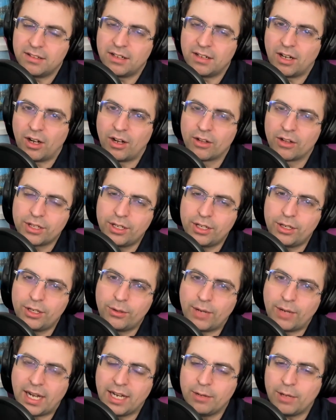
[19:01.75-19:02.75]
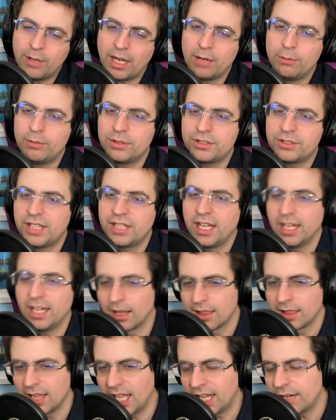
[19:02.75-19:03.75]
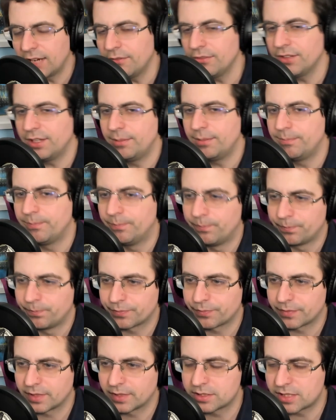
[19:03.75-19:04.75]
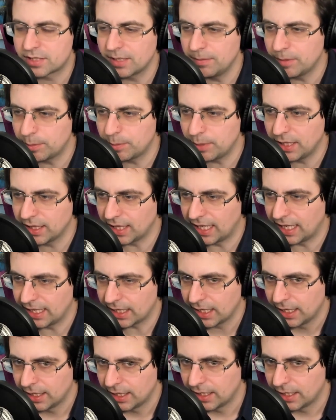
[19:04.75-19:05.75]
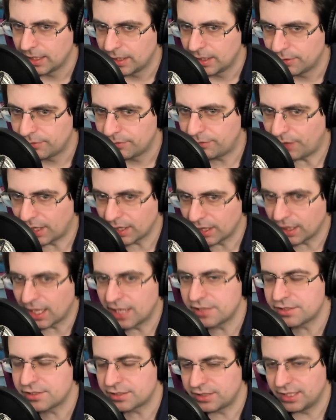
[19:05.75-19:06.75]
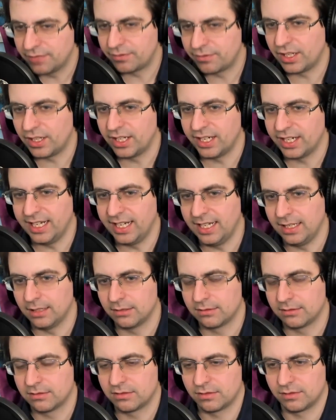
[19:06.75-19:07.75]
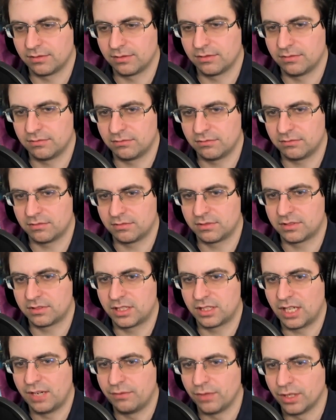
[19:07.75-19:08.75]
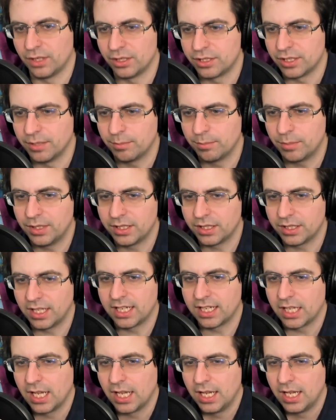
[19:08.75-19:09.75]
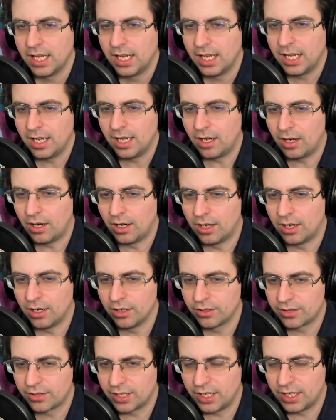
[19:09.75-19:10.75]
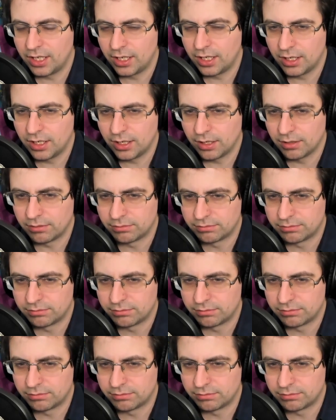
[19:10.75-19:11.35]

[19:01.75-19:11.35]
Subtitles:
although I will say a lot of them seem to be like phonologically very divergent, but like, are there